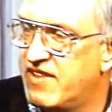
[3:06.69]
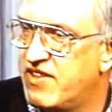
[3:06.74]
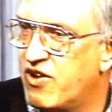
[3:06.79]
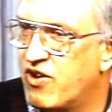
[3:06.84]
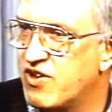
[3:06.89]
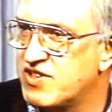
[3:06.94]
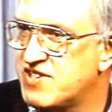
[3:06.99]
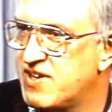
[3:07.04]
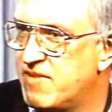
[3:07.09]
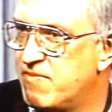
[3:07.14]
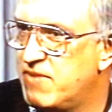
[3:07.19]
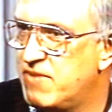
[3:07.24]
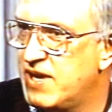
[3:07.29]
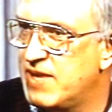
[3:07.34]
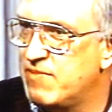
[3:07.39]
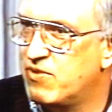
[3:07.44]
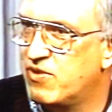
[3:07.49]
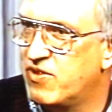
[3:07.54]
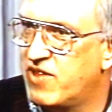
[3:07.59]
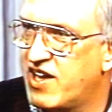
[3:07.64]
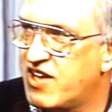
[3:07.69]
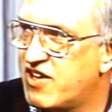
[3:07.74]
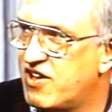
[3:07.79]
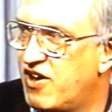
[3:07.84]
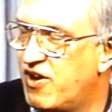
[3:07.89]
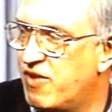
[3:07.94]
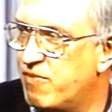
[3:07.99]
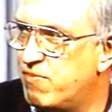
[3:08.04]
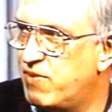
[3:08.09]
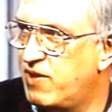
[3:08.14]
There are some people they
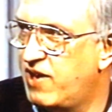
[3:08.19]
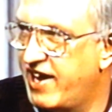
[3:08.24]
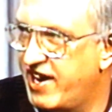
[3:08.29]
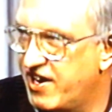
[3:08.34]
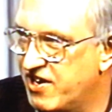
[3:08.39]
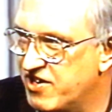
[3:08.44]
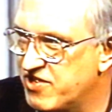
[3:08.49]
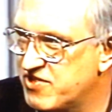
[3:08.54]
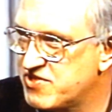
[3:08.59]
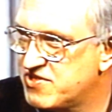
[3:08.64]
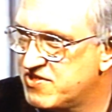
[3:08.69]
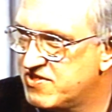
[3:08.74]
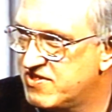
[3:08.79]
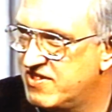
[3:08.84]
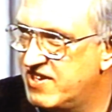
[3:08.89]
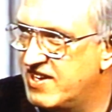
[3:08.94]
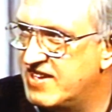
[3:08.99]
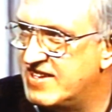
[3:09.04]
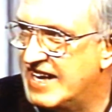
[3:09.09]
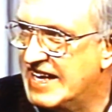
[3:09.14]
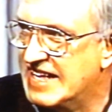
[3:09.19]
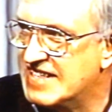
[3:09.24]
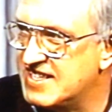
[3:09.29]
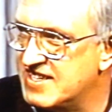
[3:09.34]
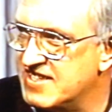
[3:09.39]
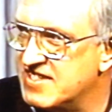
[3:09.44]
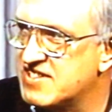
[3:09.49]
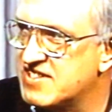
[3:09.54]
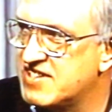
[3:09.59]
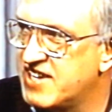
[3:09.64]
call players, that
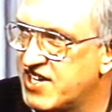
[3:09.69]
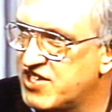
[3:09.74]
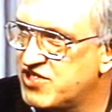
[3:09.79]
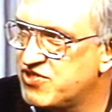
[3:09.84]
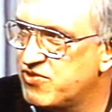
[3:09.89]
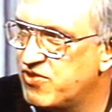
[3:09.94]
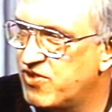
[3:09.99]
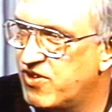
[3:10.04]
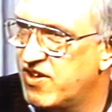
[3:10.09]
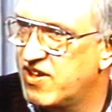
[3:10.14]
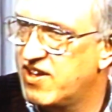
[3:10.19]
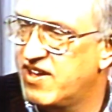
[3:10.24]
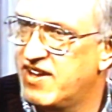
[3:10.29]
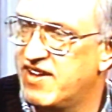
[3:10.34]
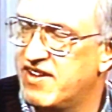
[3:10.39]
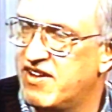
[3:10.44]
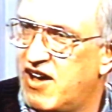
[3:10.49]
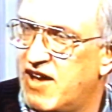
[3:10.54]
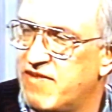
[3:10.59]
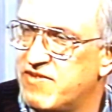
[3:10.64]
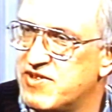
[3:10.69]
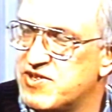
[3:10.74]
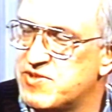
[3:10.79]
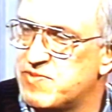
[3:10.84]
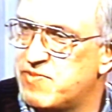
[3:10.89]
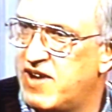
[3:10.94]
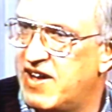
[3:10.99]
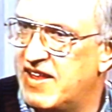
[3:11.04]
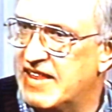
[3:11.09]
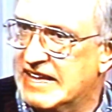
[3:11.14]
it's instinctual.
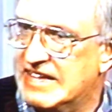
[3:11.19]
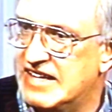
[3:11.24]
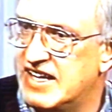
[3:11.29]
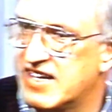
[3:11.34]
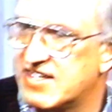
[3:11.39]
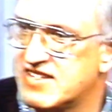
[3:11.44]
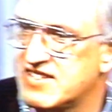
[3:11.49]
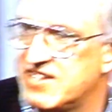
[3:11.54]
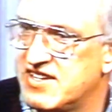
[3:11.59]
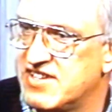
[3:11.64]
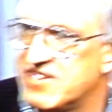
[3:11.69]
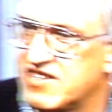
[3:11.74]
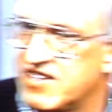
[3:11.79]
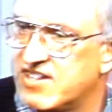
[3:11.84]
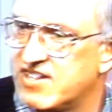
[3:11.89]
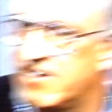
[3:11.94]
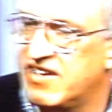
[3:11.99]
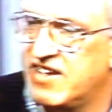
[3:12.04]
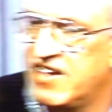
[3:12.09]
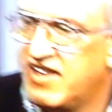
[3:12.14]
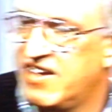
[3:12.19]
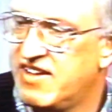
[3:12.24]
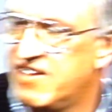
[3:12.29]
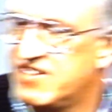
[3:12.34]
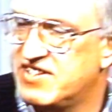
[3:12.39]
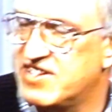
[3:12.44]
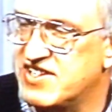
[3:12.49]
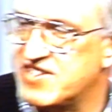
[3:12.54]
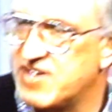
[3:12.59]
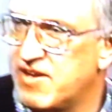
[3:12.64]
Office politics is
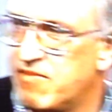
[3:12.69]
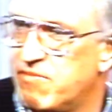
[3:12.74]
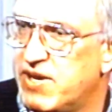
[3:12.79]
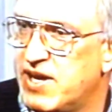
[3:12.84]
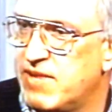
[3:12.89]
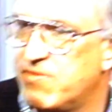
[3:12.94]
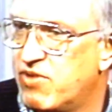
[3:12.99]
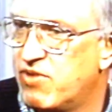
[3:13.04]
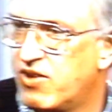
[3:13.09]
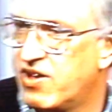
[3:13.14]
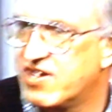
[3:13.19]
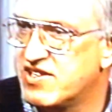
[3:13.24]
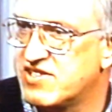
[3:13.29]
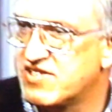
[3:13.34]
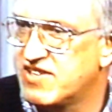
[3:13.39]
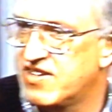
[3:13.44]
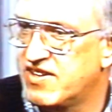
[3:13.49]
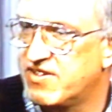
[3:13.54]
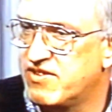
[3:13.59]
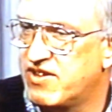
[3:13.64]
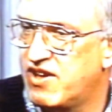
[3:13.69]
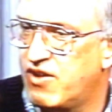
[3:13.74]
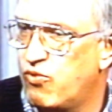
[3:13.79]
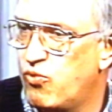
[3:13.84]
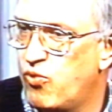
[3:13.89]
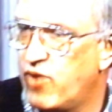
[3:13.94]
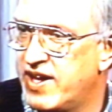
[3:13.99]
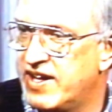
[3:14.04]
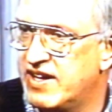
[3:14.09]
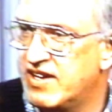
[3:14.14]
to some people, it's a
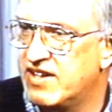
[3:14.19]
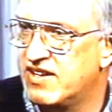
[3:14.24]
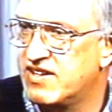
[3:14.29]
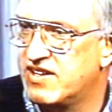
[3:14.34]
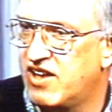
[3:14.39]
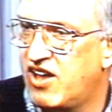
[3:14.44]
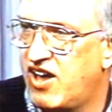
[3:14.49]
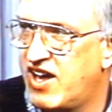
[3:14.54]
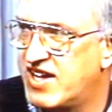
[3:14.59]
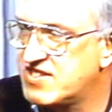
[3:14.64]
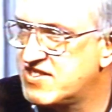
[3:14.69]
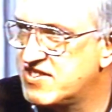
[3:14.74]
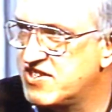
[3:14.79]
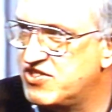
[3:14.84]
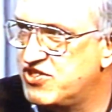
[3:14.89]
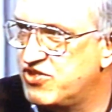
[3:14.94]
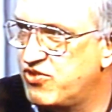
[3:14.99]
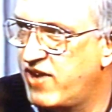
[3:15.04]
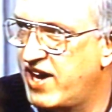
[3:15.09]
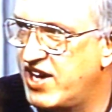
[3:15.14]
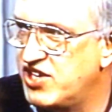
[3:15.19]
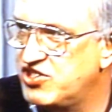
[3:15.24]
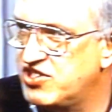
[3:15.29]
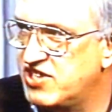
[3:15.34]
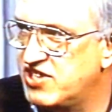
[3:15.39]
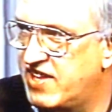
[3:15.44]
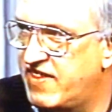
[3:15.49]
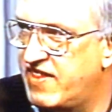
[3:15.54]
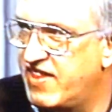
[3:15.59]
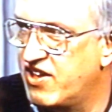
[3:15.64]
win-loss
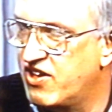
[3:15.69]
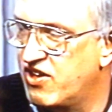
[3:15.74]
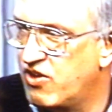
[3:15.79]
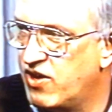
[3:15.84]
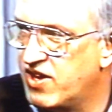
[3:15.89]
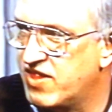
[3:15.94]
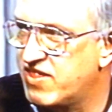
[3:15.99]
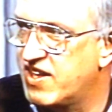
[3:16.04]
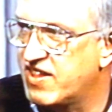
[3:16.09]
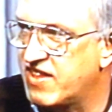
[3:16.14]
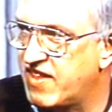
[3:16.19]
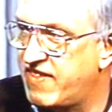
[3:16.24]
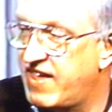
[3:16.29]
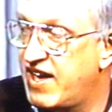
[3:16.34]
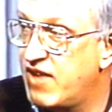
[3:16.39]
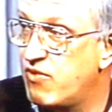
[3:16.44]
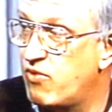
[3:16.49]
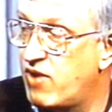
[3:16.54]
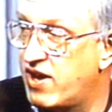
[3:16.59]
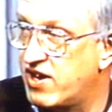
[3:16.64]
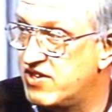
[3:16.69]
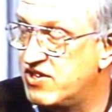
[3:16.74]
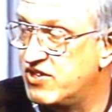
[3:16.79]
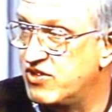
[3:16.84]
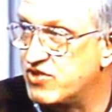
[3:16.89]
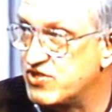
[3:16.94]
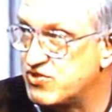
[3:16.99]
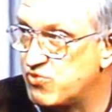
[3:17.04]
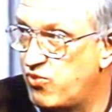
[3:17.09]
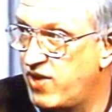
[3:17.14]
situation, and the only thing that they want to
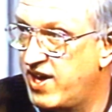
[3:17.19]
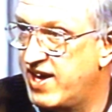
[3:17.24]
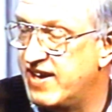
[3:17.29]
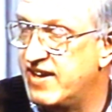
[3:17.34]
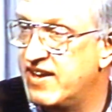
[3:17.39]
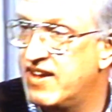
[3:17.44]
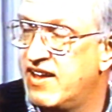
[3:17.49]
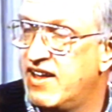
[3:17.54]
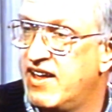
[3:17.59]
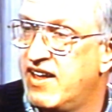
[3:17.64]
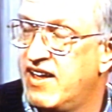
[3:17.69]
do is win.